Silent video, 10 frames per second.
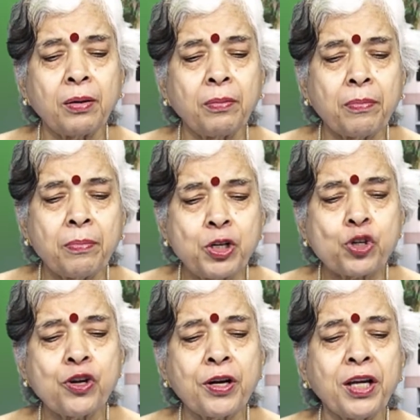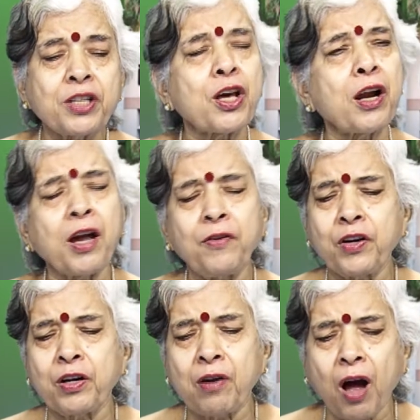missionaries arrived
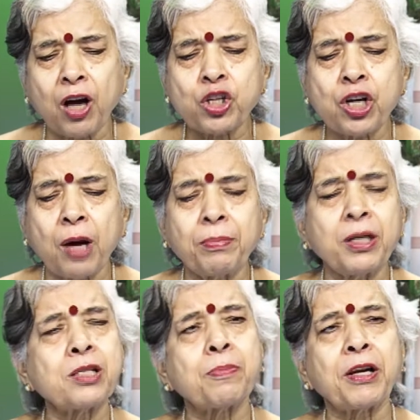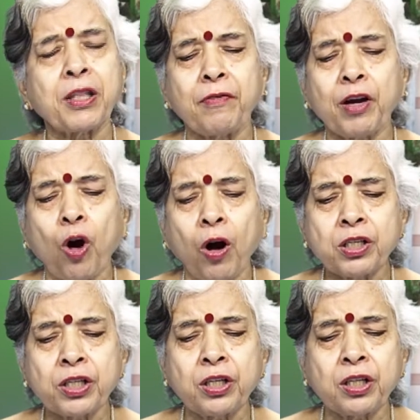in large numbers, but they were
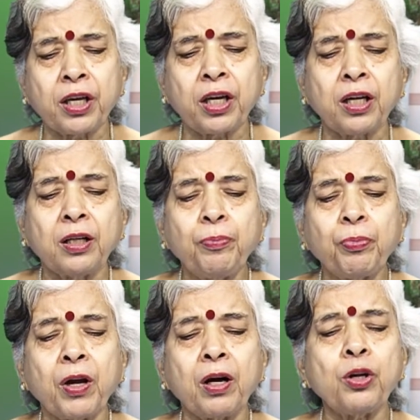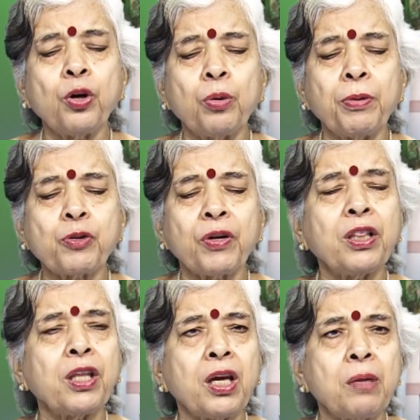caught in the between
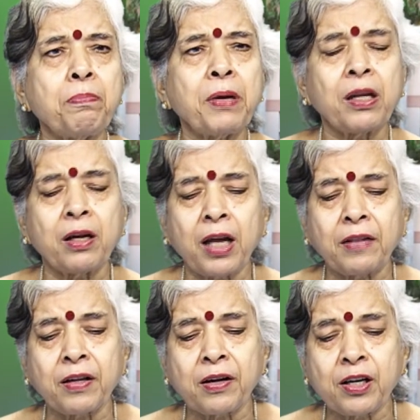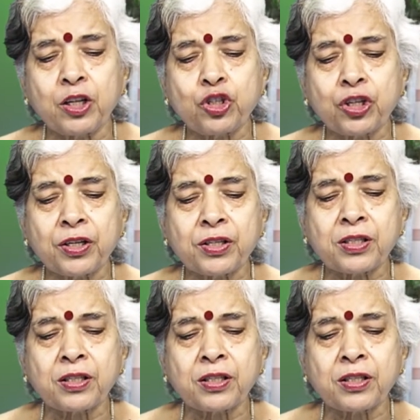the imperial and the religious